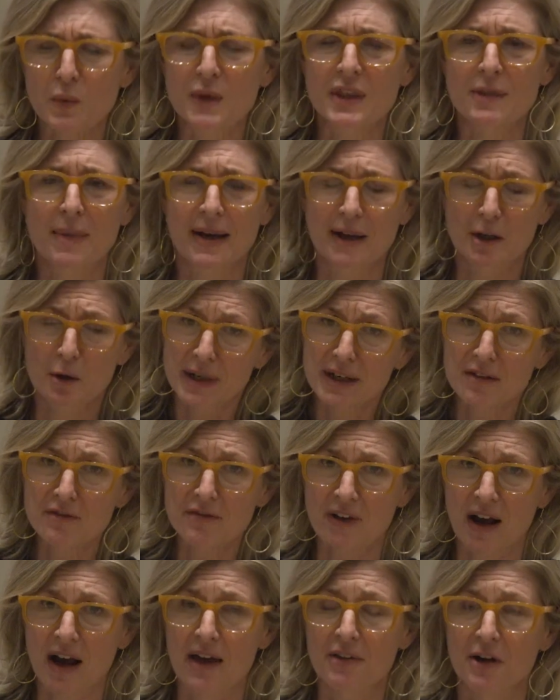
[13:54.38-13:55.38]
with my
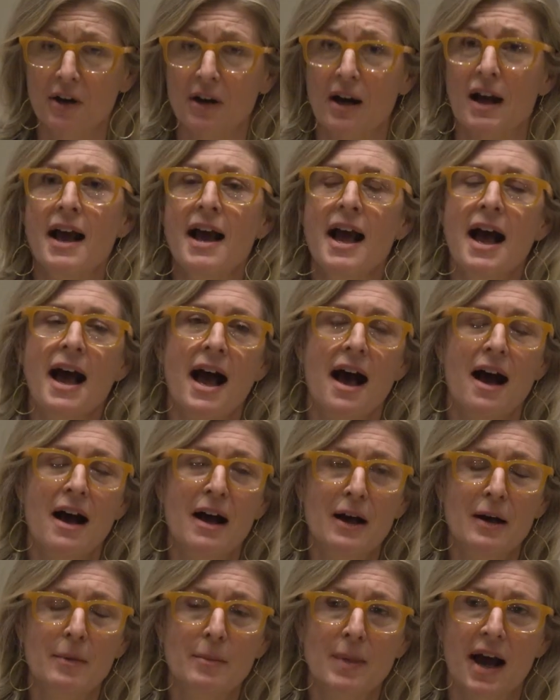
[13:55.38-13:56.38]
grandfather
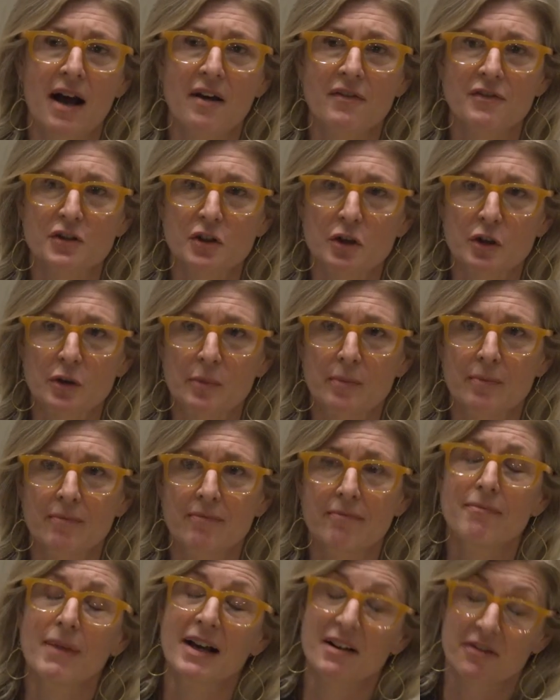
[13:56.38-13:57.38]
after
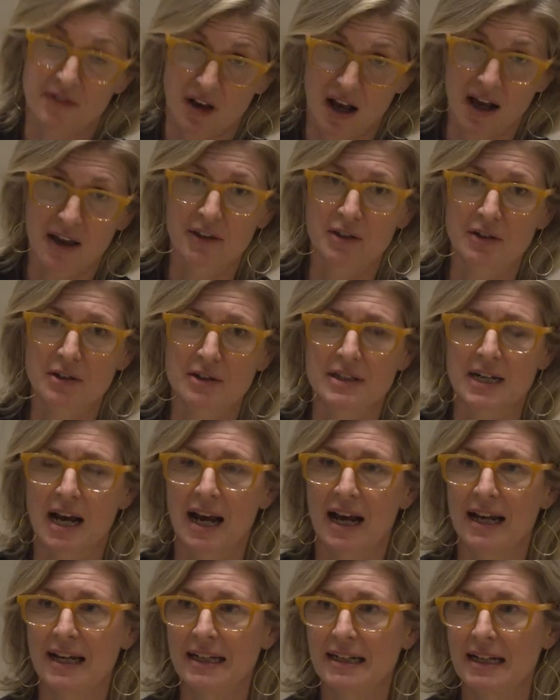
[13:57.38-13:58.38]
my father
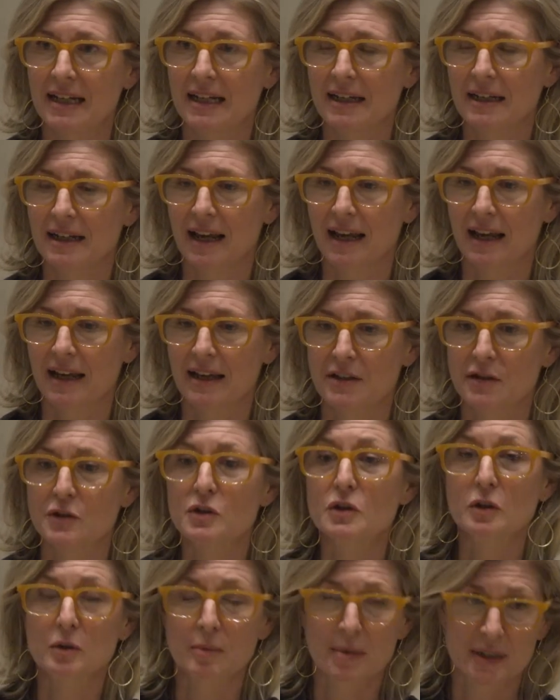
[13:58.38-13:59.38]
died in a
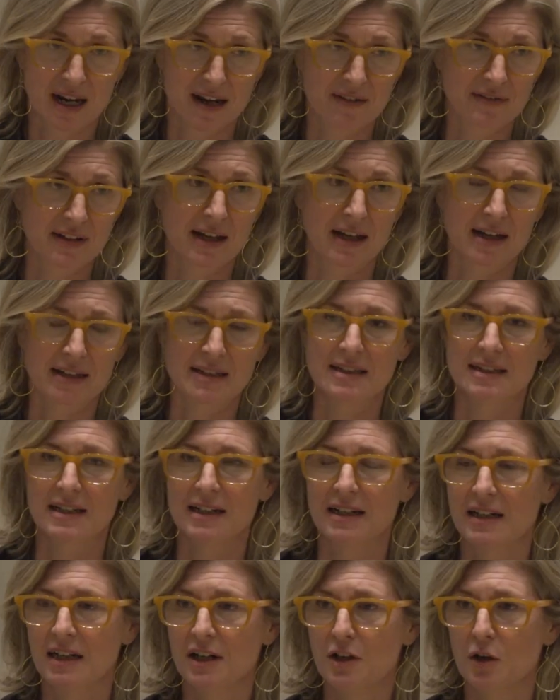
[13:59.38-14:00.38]
scuba diving
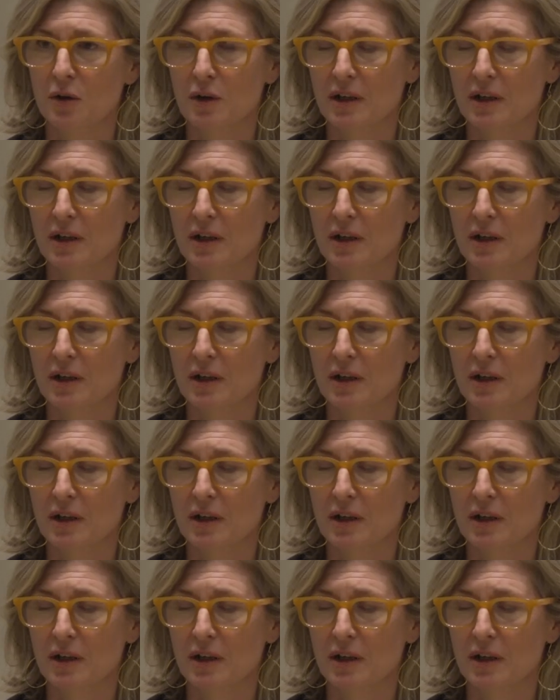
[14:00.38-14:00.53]
accident in